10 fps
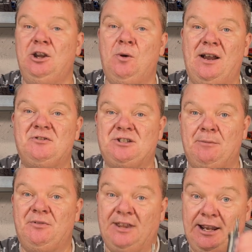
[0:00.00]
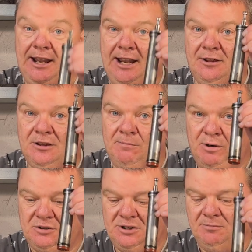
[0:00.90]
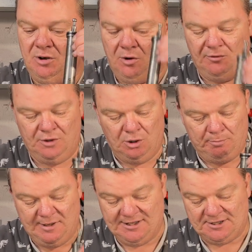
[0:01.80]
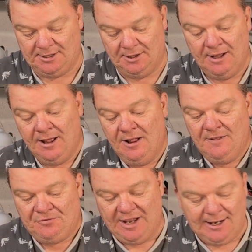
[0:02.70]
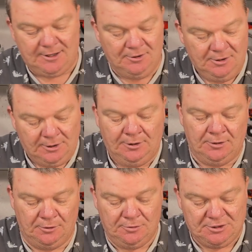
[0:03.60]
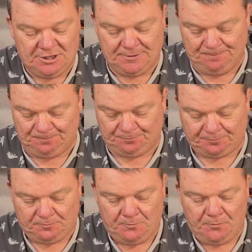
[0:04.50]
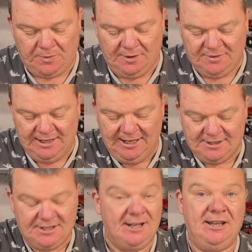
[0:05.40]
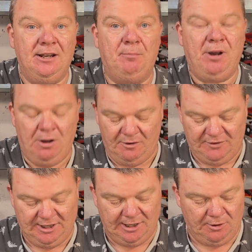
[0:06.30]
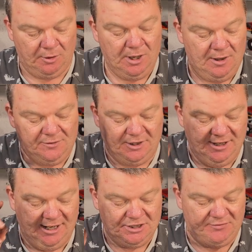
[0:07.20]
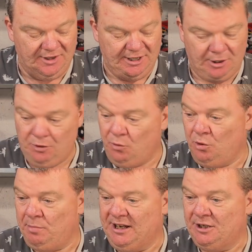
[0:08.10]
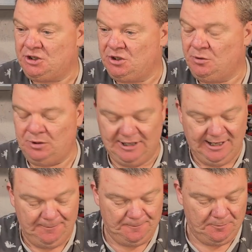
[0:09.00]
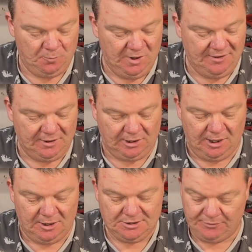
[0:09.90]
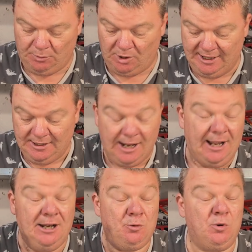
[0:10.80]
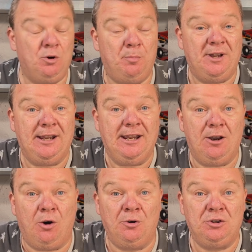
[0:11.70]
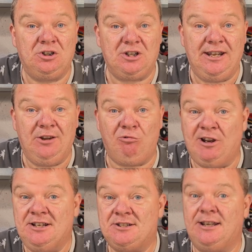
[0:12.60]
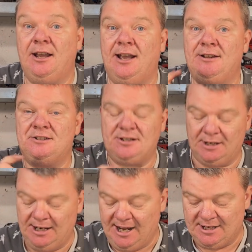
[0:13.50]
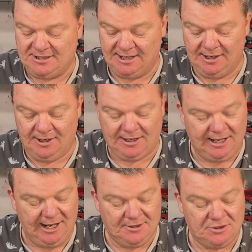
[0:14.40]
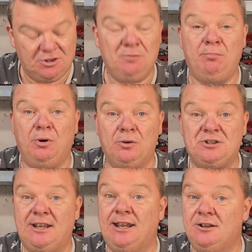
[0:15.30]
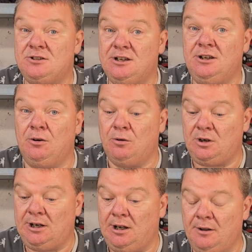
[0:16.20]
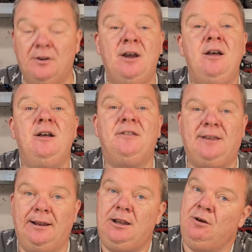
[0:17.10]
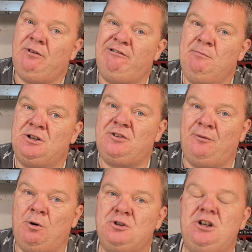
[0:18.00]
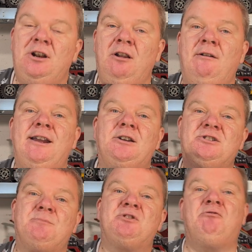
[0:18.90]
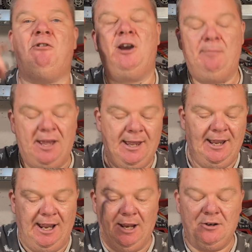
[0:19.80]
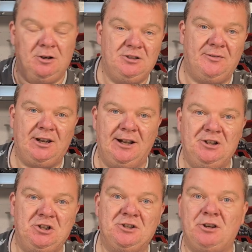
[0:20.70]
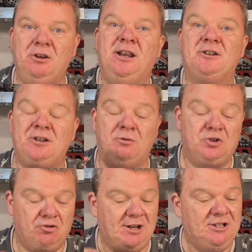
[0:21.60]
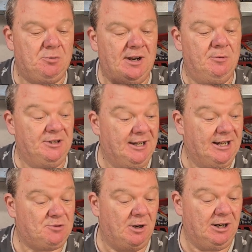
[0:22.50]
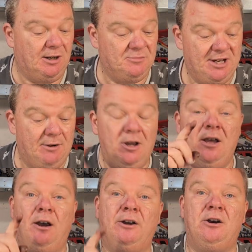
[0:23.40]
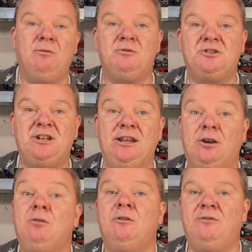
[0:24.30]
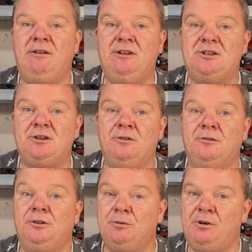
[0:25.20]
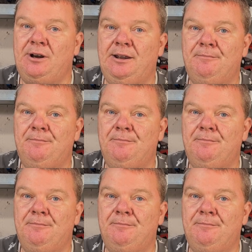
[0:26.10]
you have something in the bottom of your piston. That concludes the taking apart video. The next video will be shortly with the glass of wine, and will be on degreasing and selecting a kit to put into your gun. Thank you very much for watching. Like, subscribe, hit notifications so you get told straight away when the next one comes out, and I will see you very soon. Goodbye.